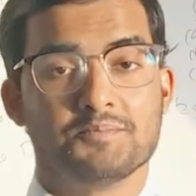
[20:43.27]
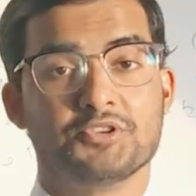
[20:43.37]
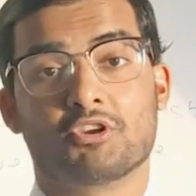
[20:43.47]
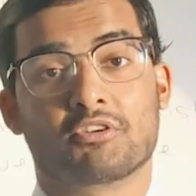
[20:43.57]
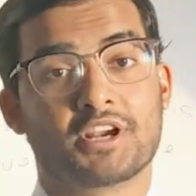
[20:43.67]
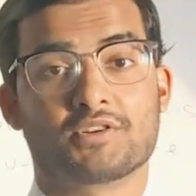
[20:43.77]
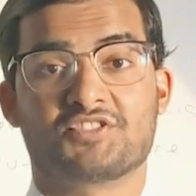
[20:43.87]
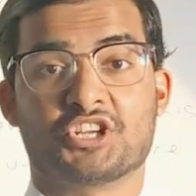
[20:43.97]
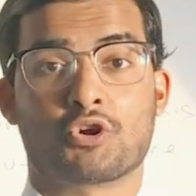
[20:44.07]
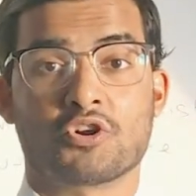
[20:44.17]
being your rate of
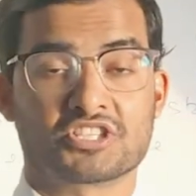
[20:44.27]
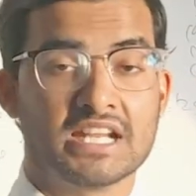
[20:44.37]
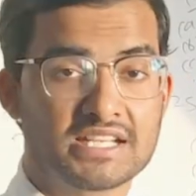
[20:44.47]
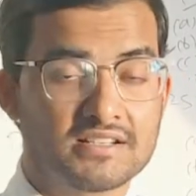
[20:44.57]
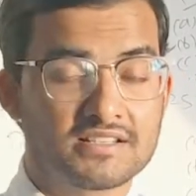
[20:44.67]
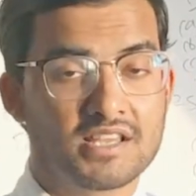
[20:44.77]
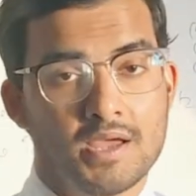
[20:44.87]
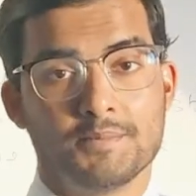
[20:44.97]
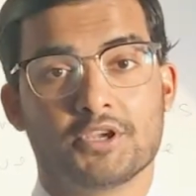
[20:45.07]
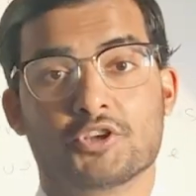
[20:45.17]
change oscillators,
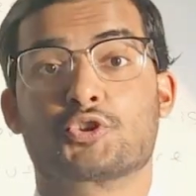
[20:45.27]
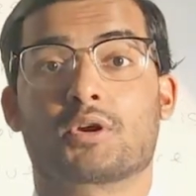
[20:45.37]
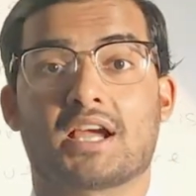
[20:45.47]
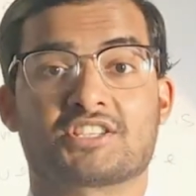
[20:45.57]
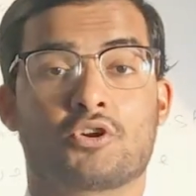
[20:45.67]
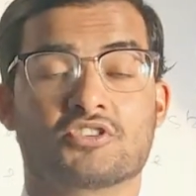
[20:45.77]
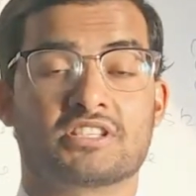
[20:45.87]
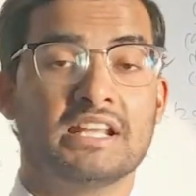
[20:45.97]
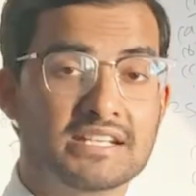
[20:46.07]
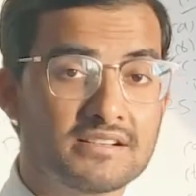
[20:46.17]
being your stochastic
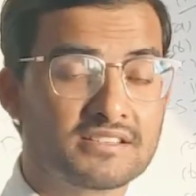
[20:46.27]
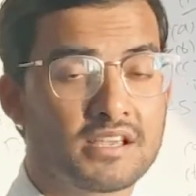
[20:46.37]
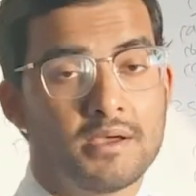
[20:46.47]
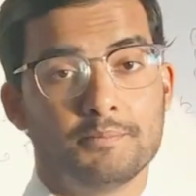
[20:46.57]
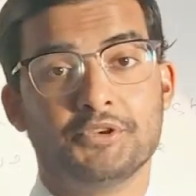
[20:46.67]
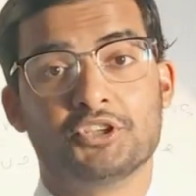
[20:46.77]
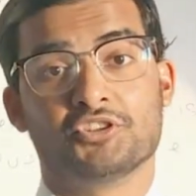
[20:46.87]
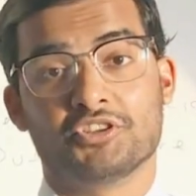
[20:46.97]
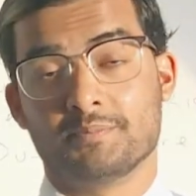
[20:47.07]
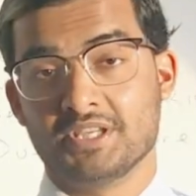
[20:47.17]
oscillators,
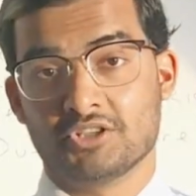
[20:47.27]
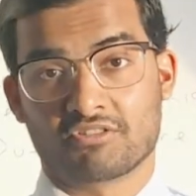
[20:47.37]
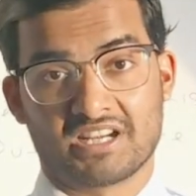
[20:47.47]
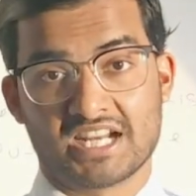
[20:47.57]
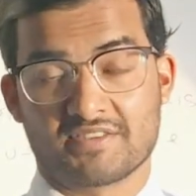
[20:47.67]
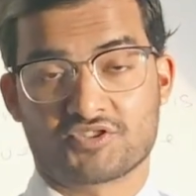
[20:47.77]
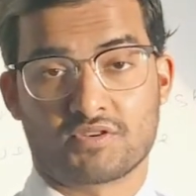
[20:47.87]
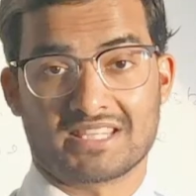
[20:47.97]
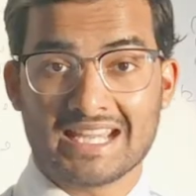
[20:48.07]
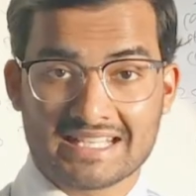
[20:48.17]
being your relative
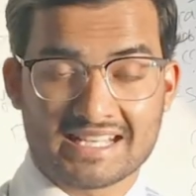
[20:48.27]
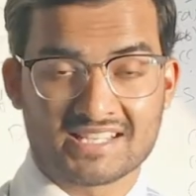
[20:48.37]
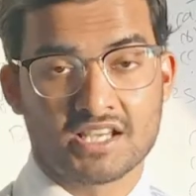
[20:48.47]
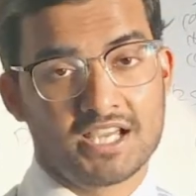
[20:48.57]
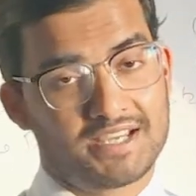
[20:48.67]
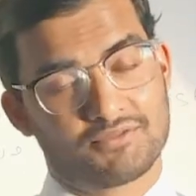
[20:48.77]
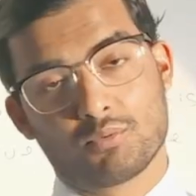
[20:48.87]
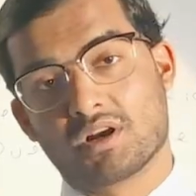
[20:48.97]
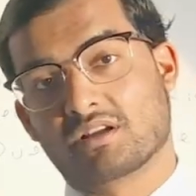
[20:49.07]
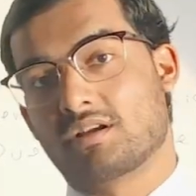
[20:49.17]
strength index. If you
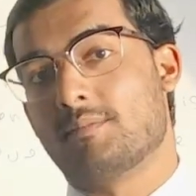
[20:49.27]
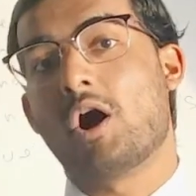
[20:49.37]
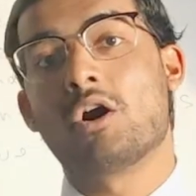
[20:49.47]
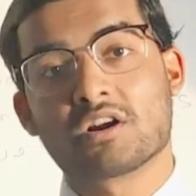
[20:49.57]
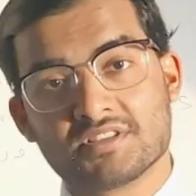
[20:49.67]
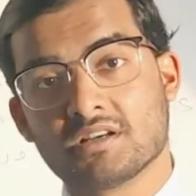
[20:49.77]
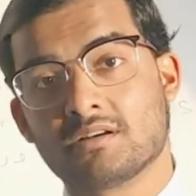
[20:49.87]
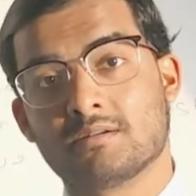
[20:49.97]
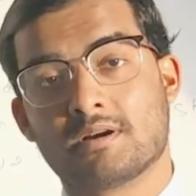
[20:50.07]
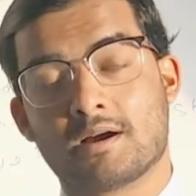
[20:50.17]
want to come out
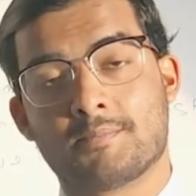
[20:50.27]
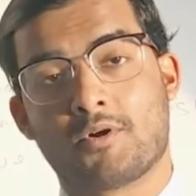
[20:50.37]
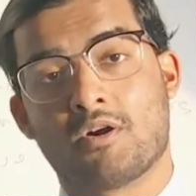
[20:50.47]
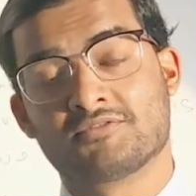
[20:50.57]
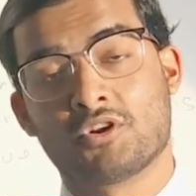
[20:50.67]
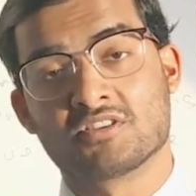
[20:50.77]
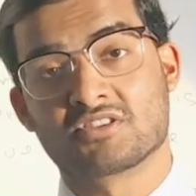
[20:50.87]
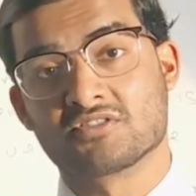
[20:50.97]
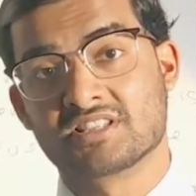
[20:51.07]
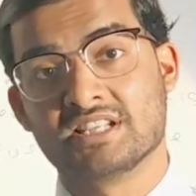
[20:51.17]
of the
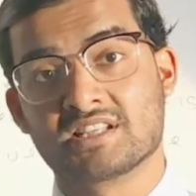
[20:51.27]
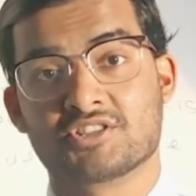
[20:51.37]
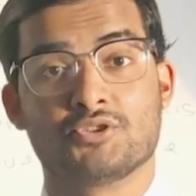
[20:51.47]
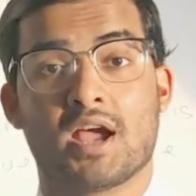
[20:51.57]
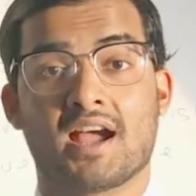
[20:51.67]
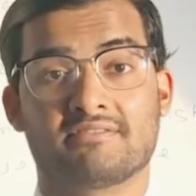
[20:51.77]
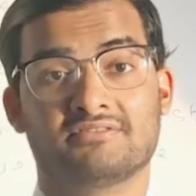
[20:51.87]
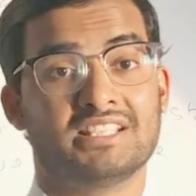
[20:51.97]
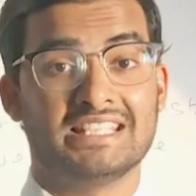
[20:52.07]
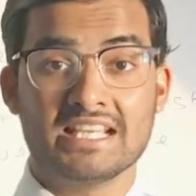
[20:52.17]
oscillators, you have
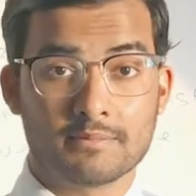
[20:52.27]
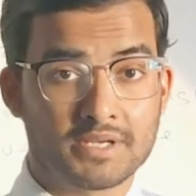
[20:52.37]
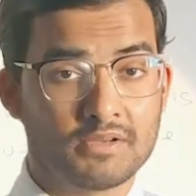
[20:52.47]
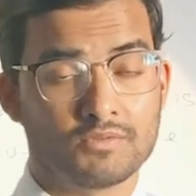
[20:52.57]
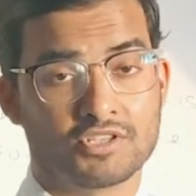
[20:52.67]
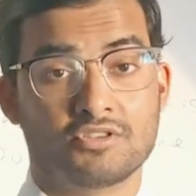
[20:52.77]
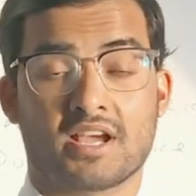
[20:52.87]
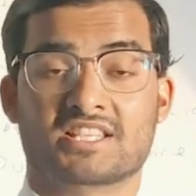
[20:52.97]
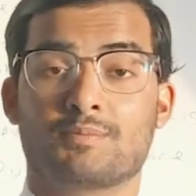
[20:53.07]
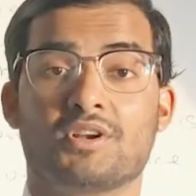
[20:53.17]
the EMA, which is your
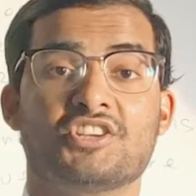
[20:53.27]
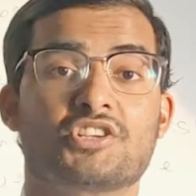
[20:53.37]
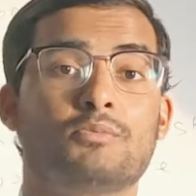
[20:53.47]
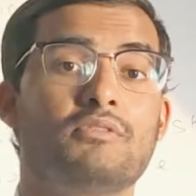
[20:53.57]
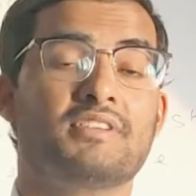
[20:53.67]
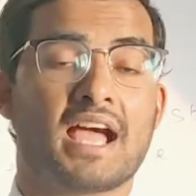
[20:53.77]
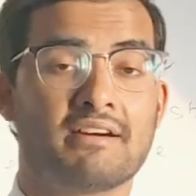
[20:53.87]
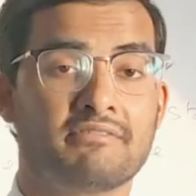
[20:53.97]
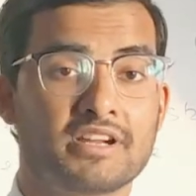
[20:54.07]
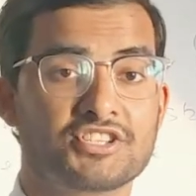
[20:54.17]
exponential moving
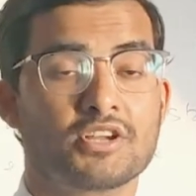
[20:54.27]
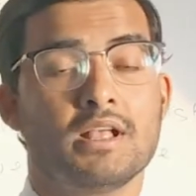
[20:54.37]
average,